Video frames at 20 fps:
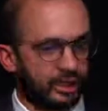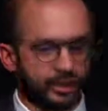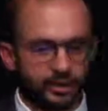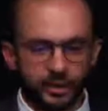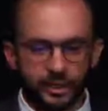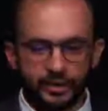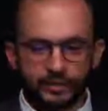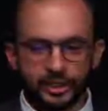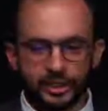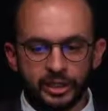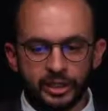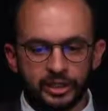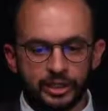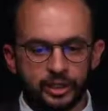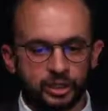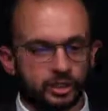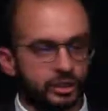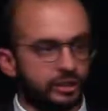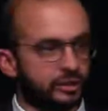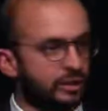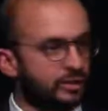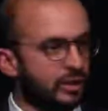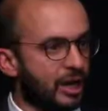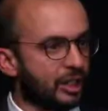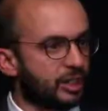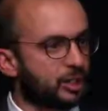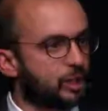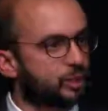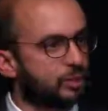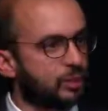activities,
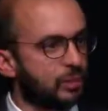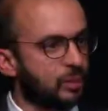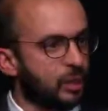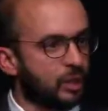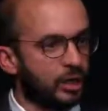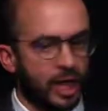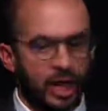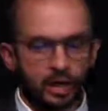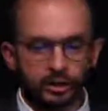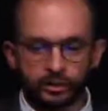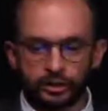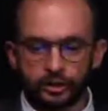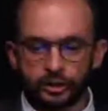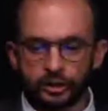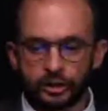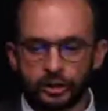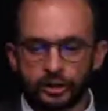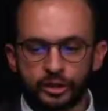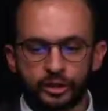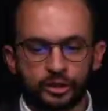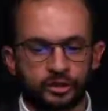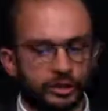interaction among actors,